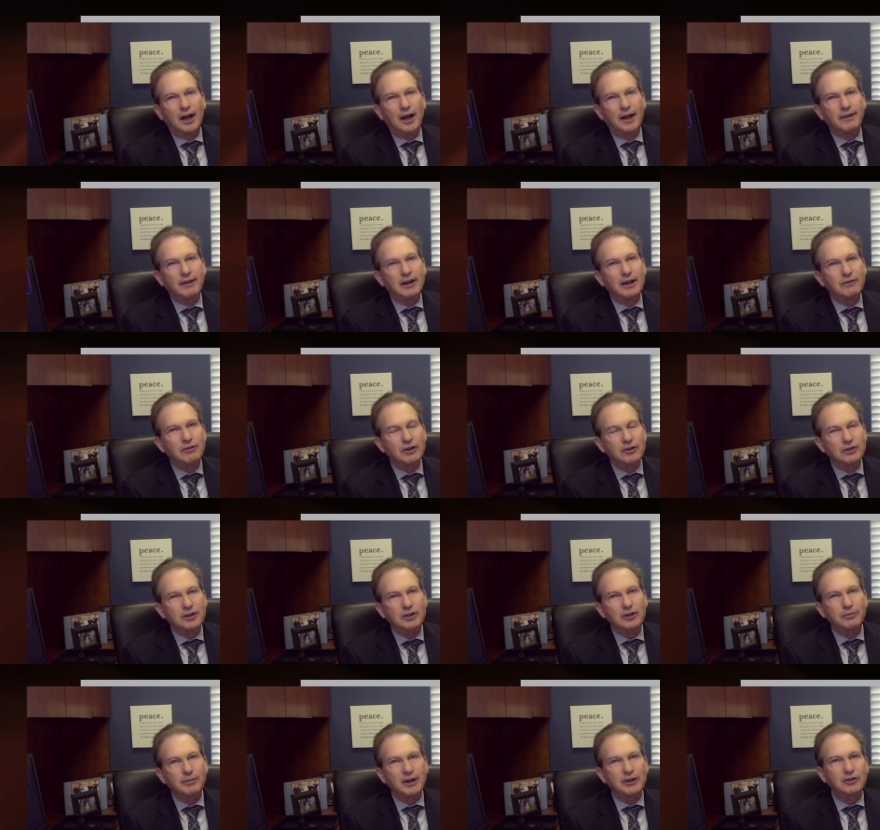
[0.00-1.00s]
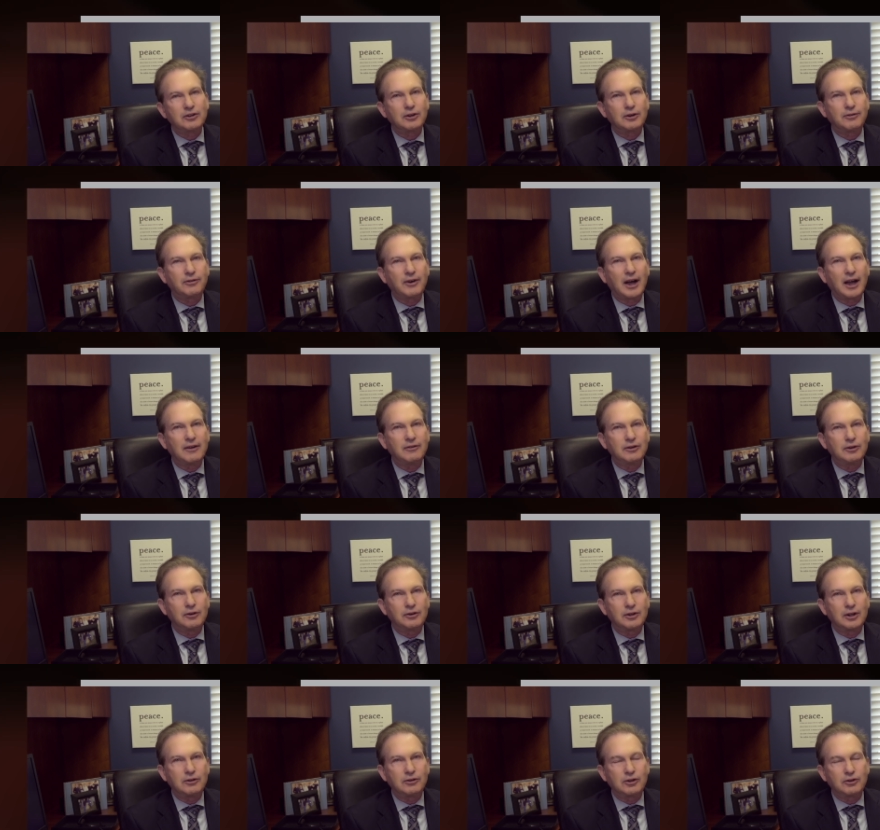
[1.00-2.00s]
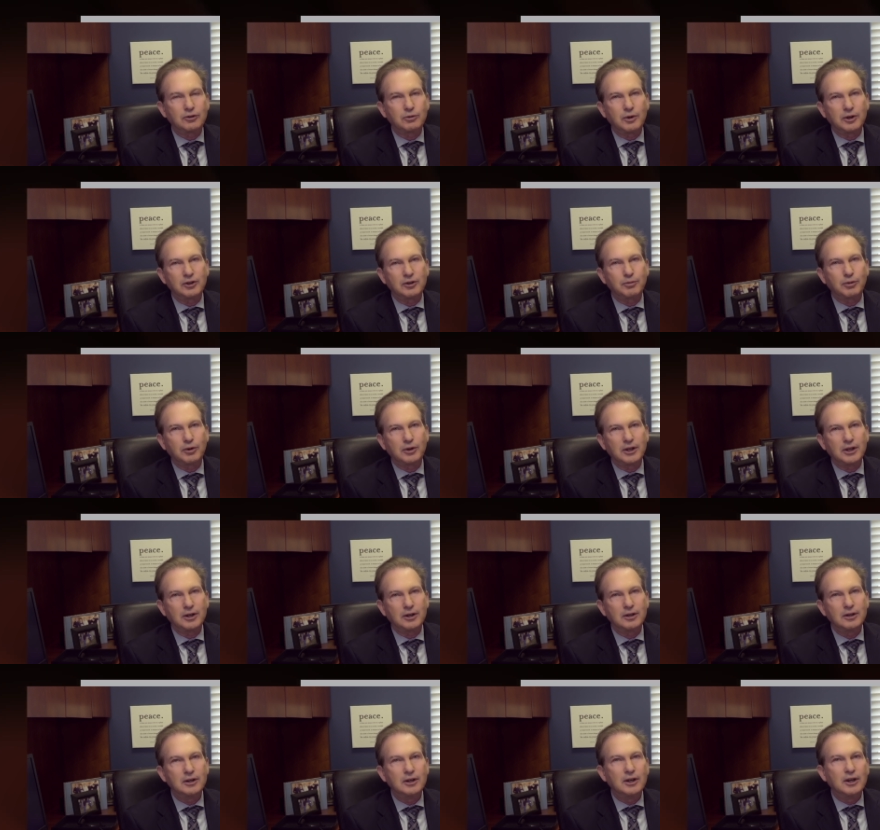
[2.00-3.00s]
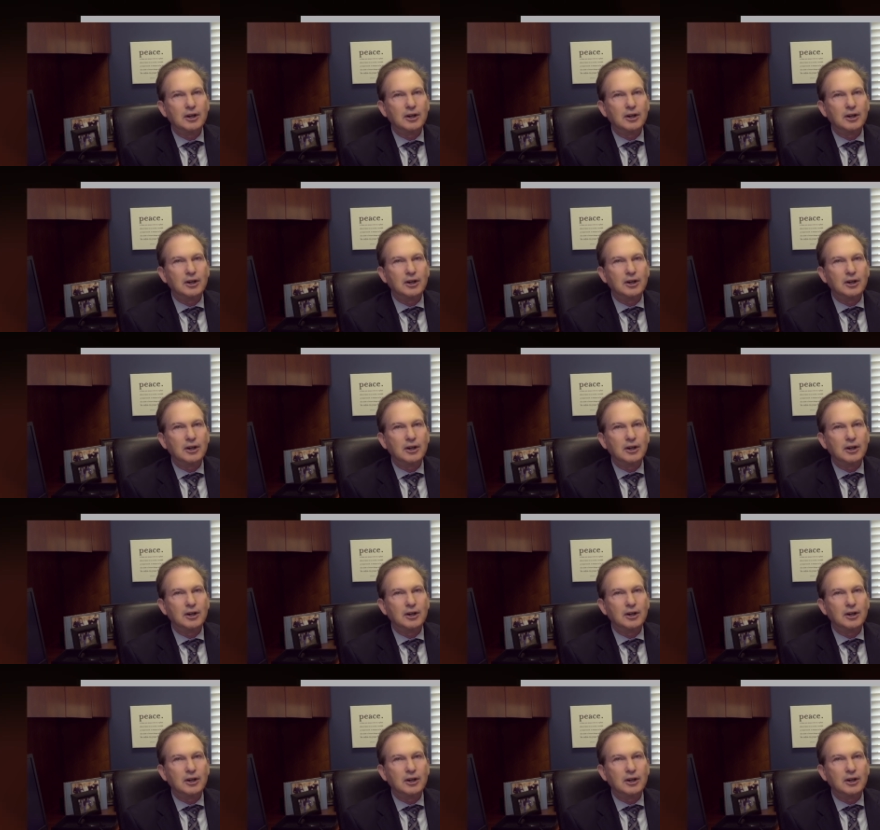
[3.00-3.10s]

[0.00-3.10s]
then every 6 months till 5 years, then just once per year.